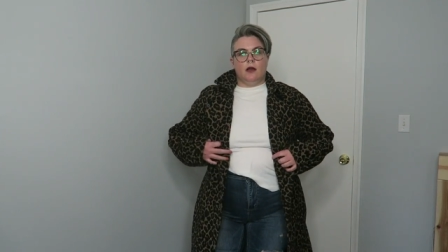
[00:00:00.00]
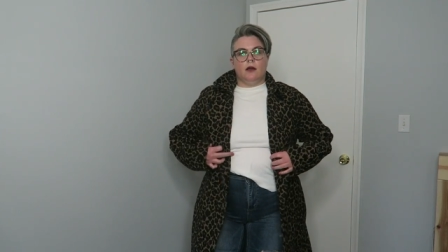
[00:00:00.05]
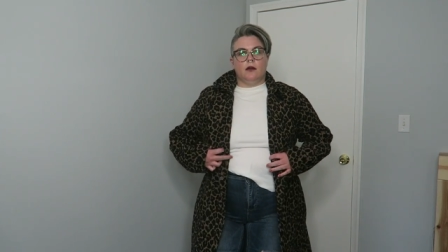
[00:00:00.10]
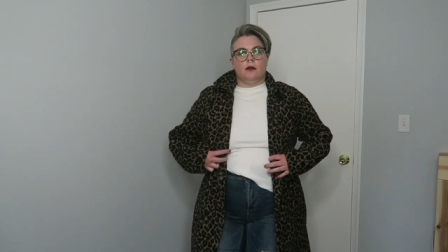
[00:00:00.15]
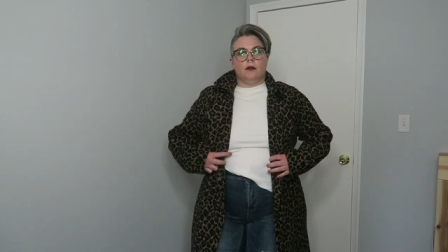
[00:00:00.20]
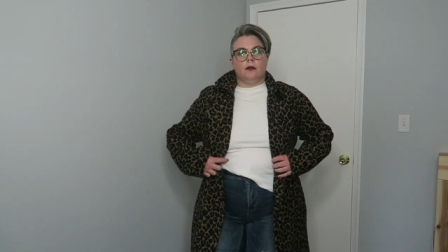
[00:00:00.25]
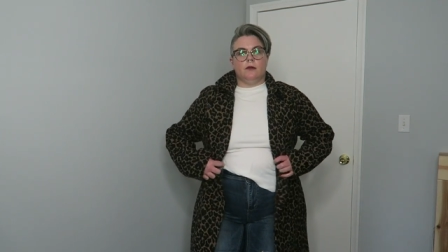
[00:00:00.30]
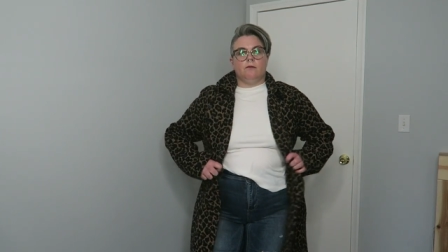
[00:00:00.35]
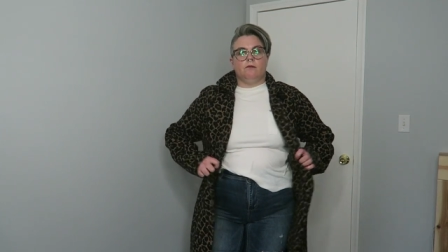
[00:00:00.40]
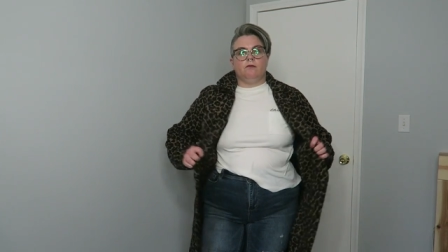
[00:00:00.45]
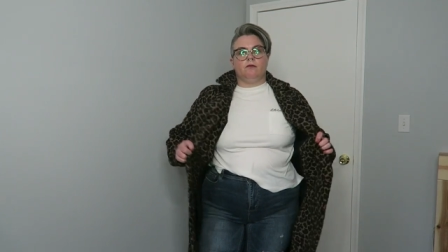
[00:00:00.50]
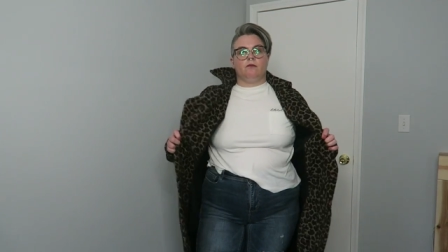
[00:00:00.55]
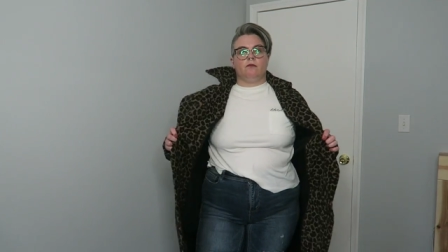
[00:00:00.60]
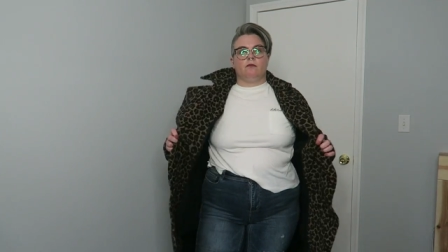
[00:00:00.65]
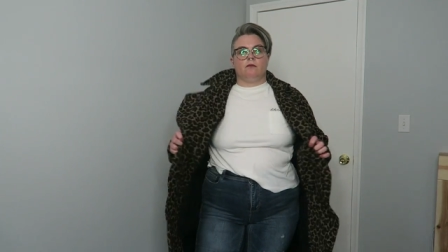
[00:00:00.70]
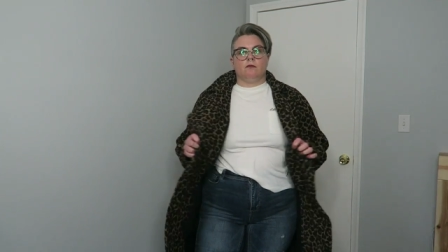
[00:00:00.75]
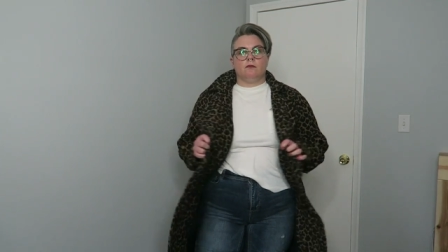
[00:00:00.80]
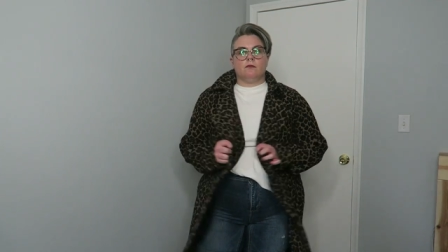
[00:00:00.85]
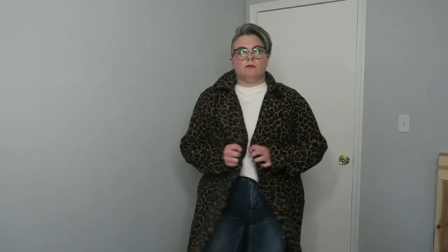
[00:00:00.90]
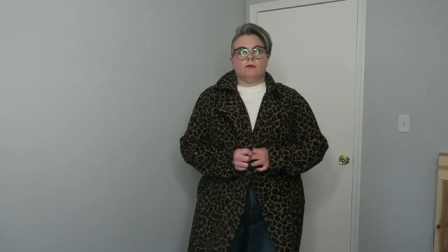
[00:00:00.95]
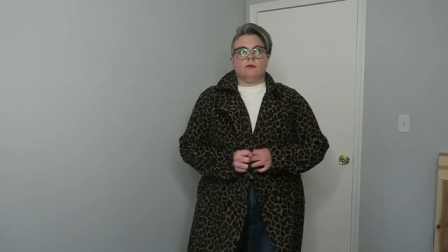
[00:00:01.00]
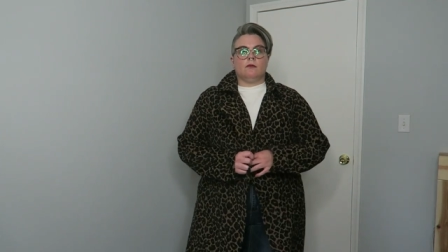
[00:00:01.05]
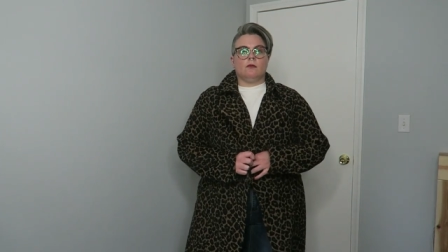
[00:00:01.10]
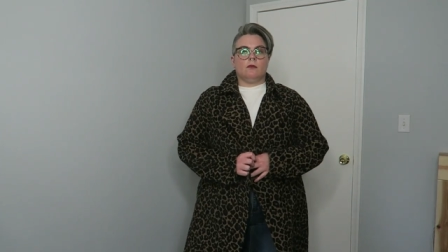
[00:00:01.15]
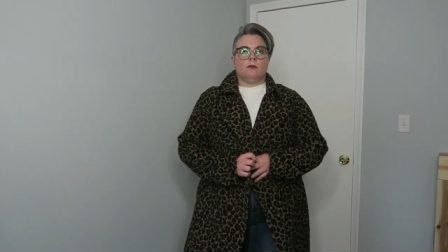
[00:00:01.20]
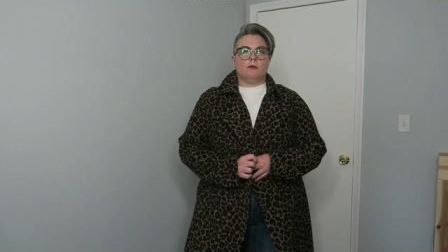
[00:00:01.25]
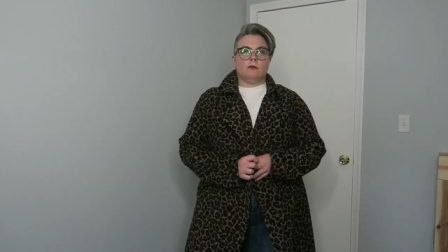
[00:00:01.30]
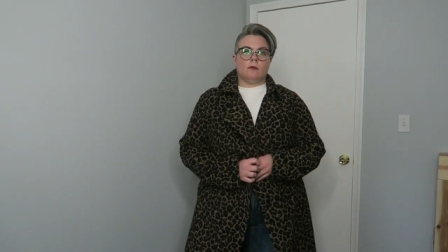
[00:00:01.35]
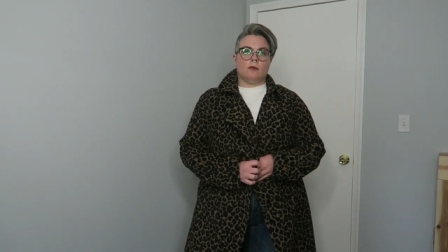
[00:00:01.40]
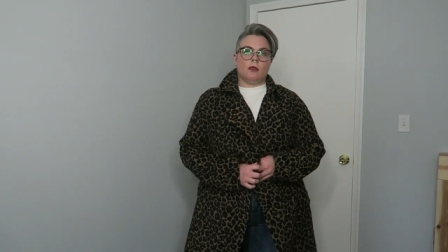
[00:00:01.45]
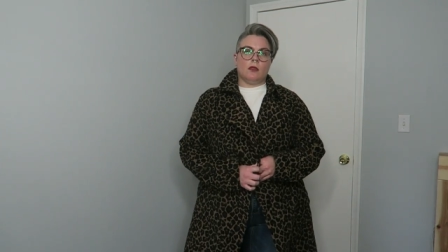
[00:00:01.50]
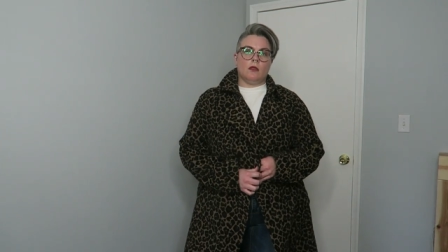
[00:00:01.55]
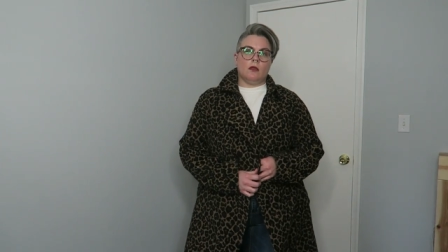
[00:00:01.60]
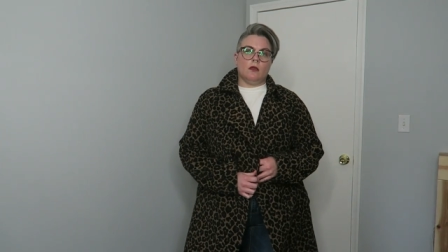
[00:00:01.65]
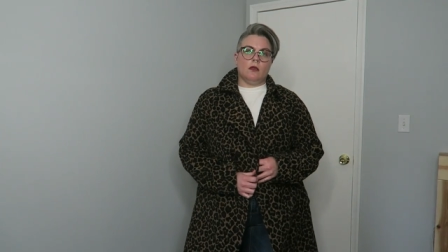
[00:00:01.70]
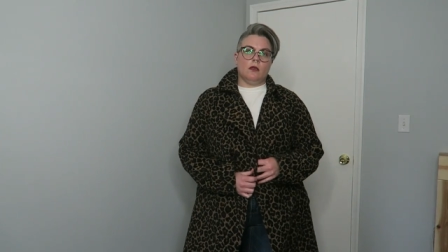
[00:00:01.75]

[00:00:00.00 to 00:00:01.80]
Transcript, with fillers: Um, but you could switch it